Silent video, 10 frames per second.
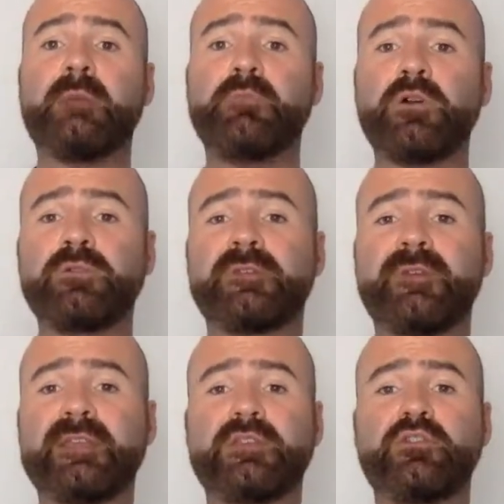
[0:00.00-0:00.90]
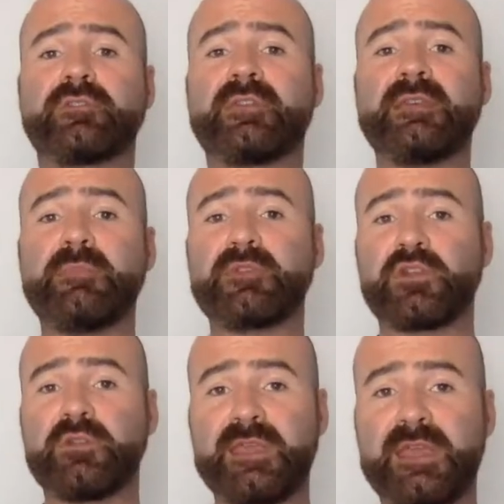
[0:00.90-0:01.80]
And motivating your team is
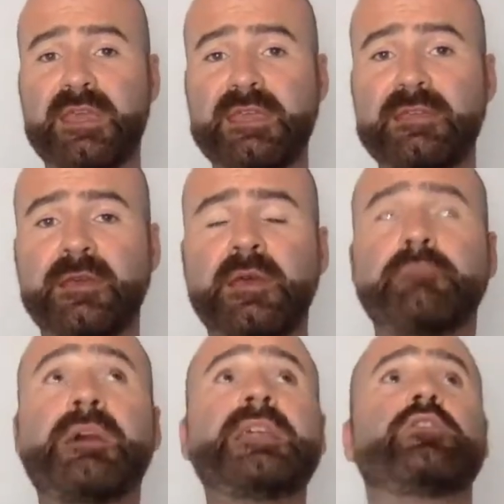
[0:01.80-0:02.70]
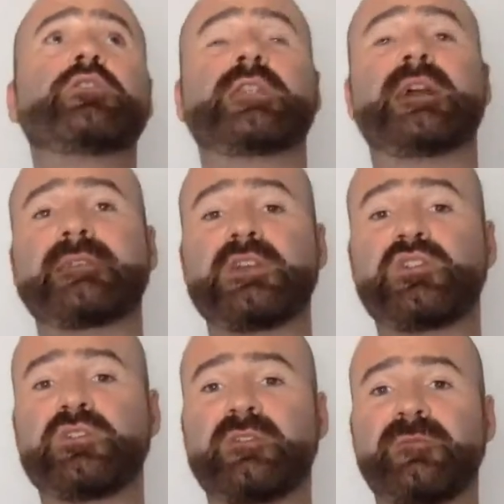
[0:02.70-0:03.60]
going to be key. Many
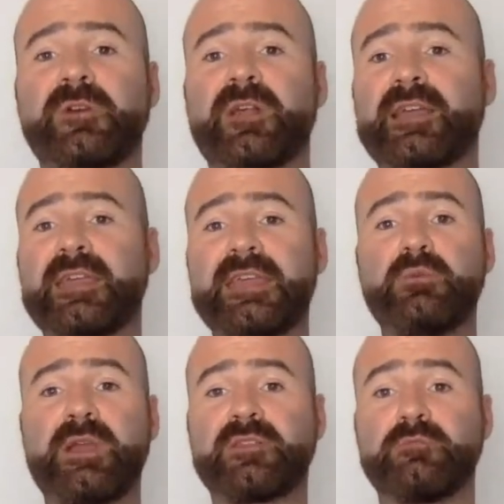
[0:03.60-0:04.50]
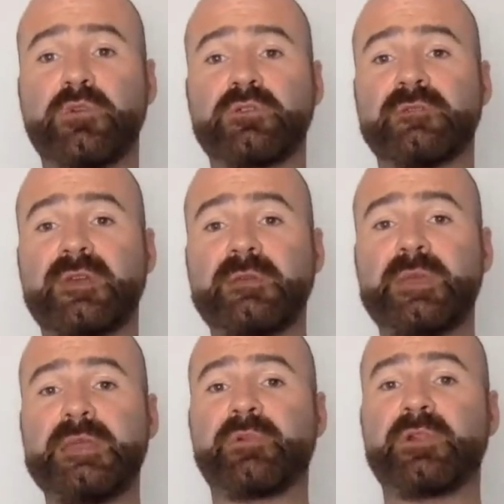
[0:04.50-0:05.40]
organizations feel that a key way to
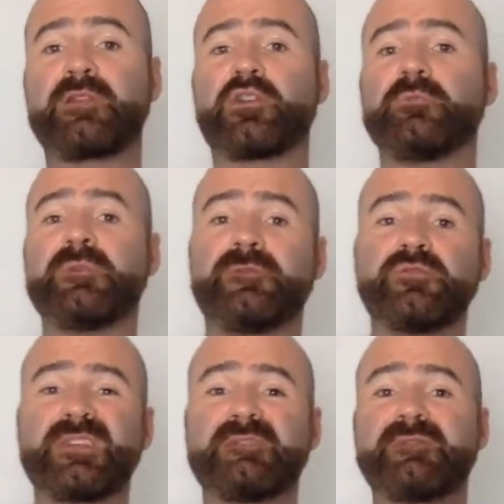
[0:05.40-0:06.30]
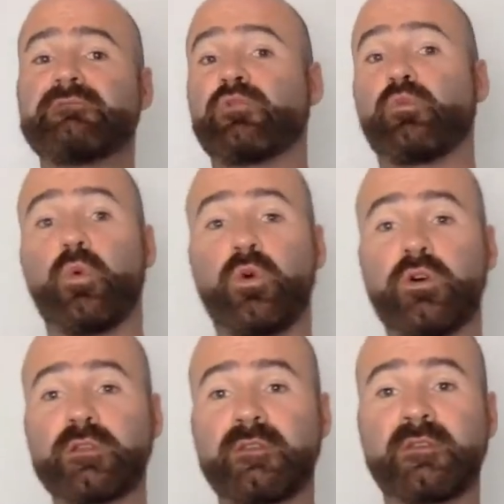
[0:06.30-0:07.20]
motivate people is going to be through giving
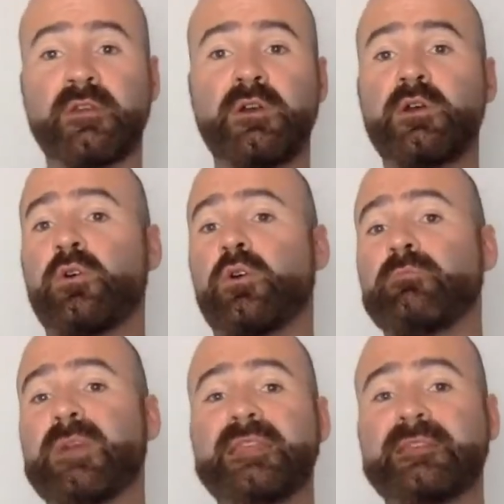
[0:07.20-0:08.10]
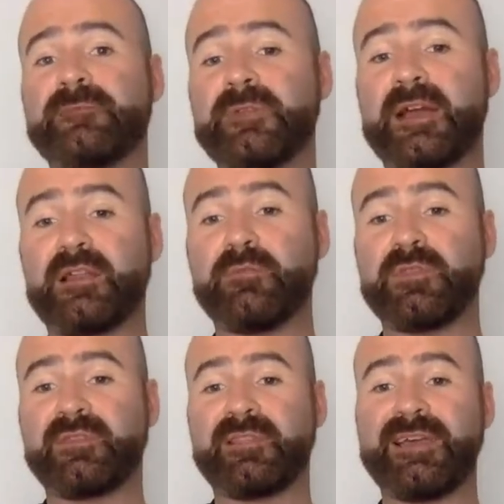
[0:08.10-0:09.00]
rewards or many different
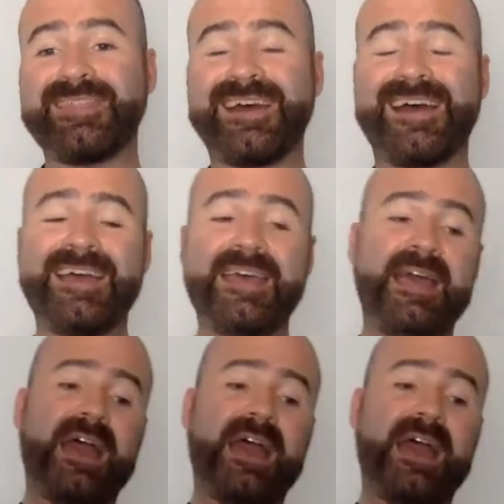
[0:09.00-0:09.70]
elements like that.